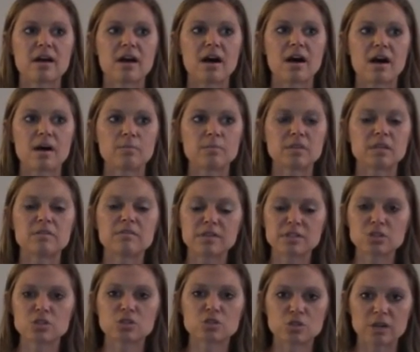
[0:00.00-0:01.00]
Um,
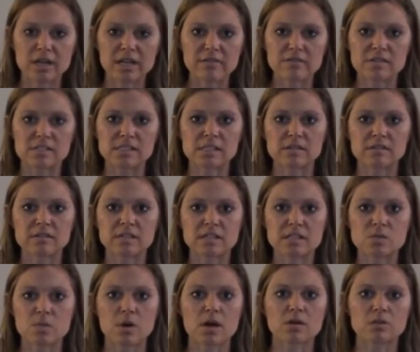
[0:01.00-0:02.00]
conviction training facility
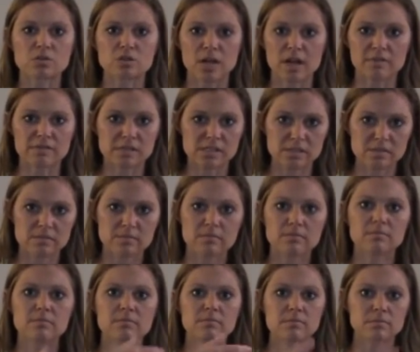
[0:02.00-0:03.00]
is where Jeff's,
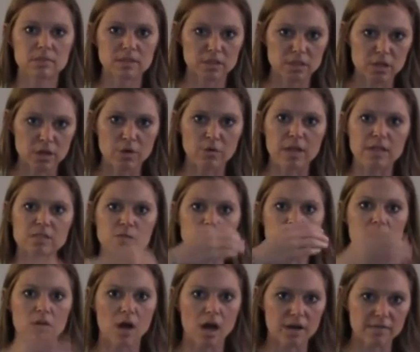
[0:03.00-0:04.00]
you know, that's where
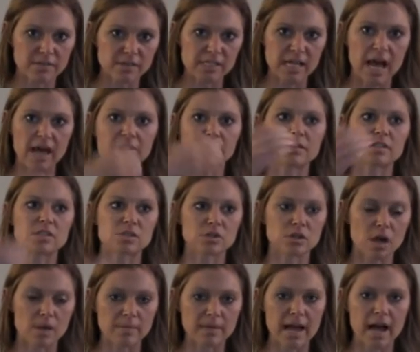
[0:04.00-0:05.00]
a lot of his athletes are
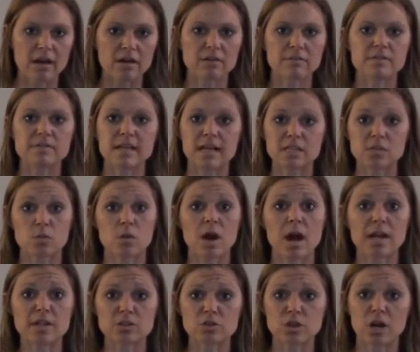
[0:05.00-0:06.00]
coming out of, and that's where
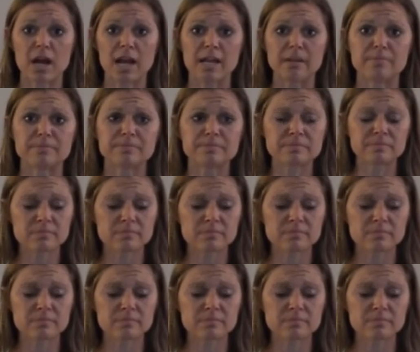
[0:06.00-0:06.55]
I train.